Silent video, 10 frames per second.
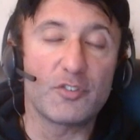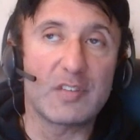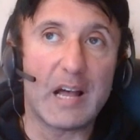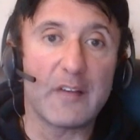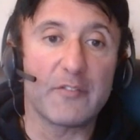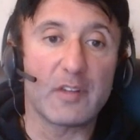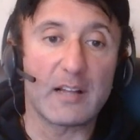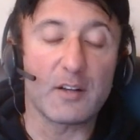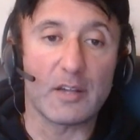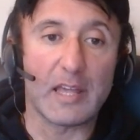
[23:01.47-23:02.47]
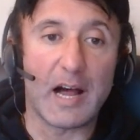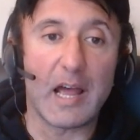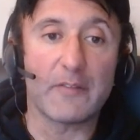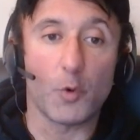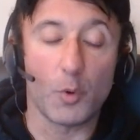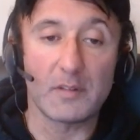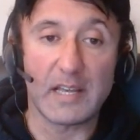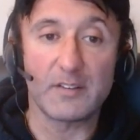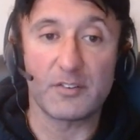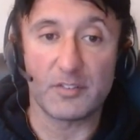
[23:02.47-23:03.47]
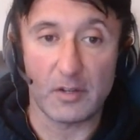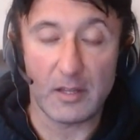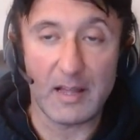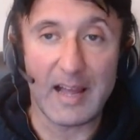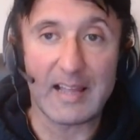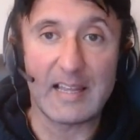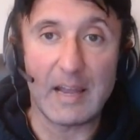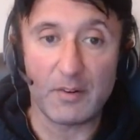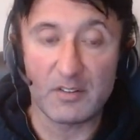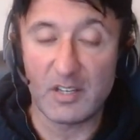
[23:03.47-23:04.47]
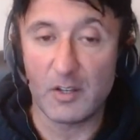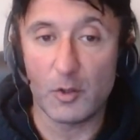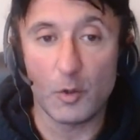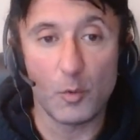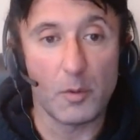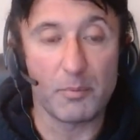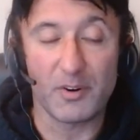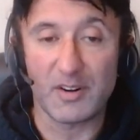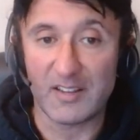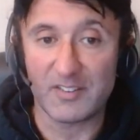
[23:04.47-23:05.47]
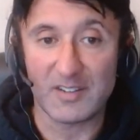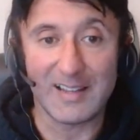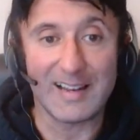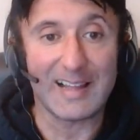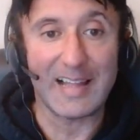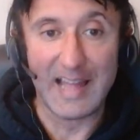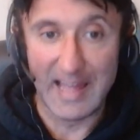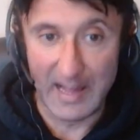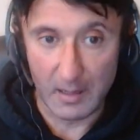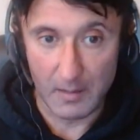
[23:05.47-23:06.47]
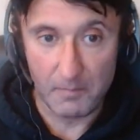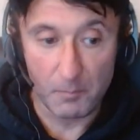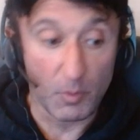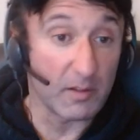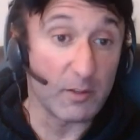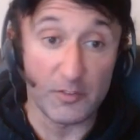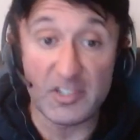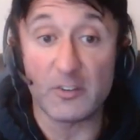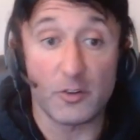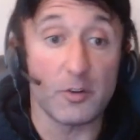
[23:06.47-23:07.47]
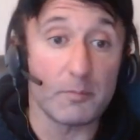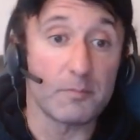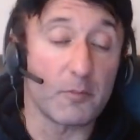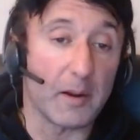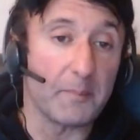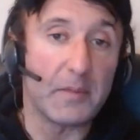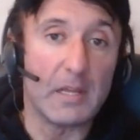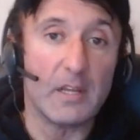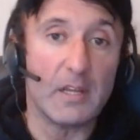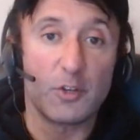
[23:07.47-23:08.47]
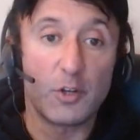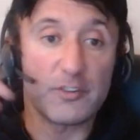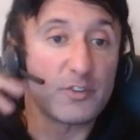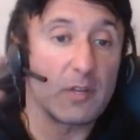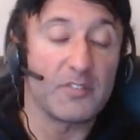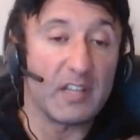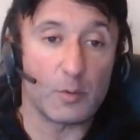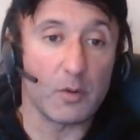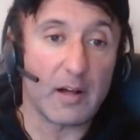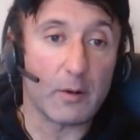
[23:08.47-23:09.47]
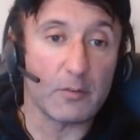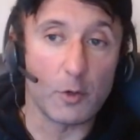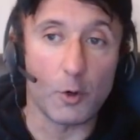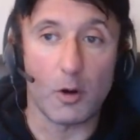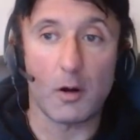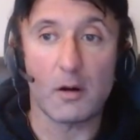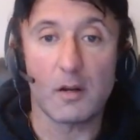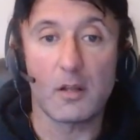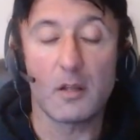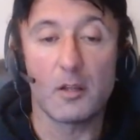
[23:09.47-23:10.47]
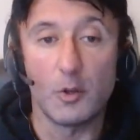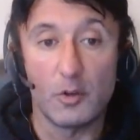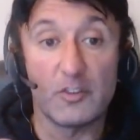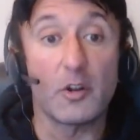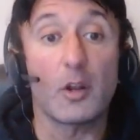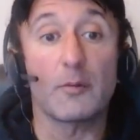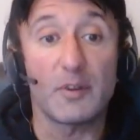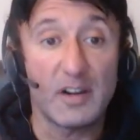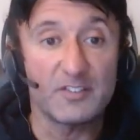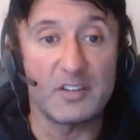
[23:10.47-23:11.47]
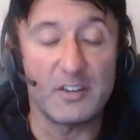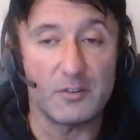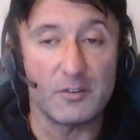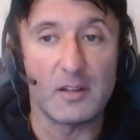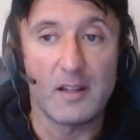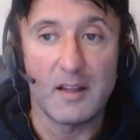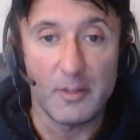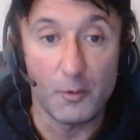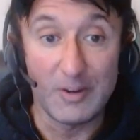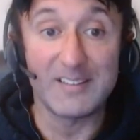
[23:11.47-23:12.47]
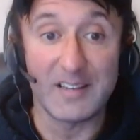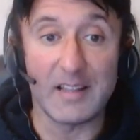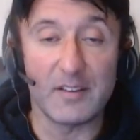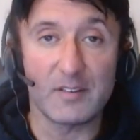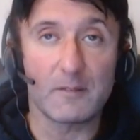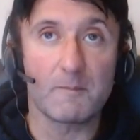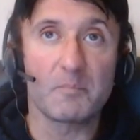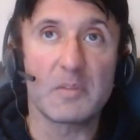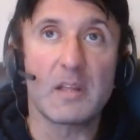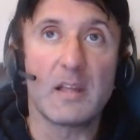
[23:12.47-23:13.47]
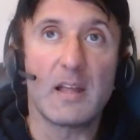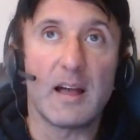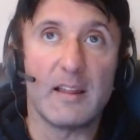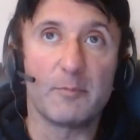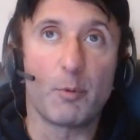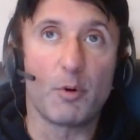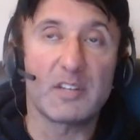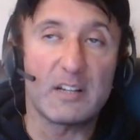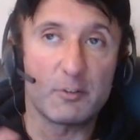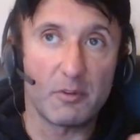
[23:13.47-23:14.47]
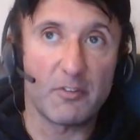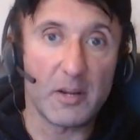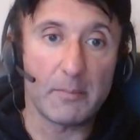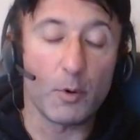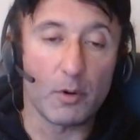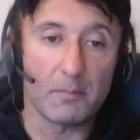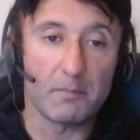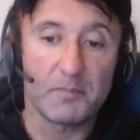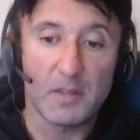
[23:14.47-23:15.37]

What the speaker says: have, I have all day to study, I guarantee you will procrastinate like hell. Well, you've said you do, right? So you're not studying for 10, 12 hours. There's a lot of procrastination. And the reason is, and this boils down to something very important,